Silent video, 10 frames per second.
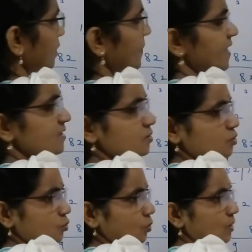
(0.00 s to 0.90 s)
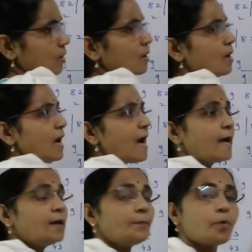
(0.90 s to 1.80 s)
to the base 2,
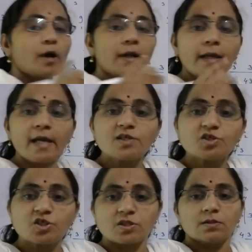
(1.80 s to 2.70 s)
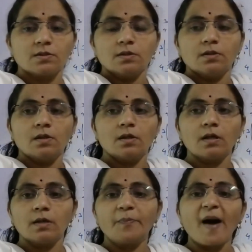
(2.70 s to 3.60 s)
and for each
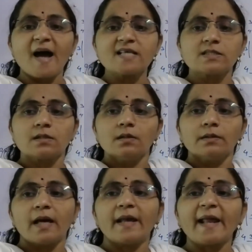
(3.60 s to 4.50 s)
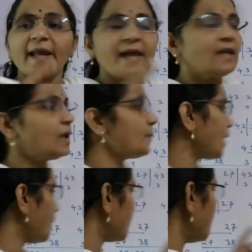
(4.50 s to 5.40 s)
pass there are n
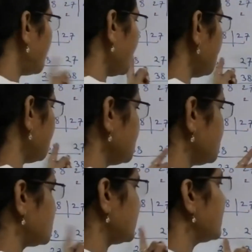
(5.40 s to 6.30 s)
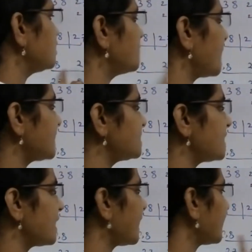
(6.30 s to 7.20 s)
number of comparisons. Each pass
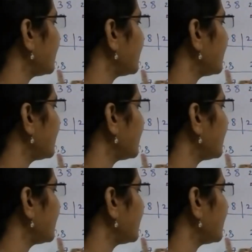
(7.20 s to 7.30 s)
there are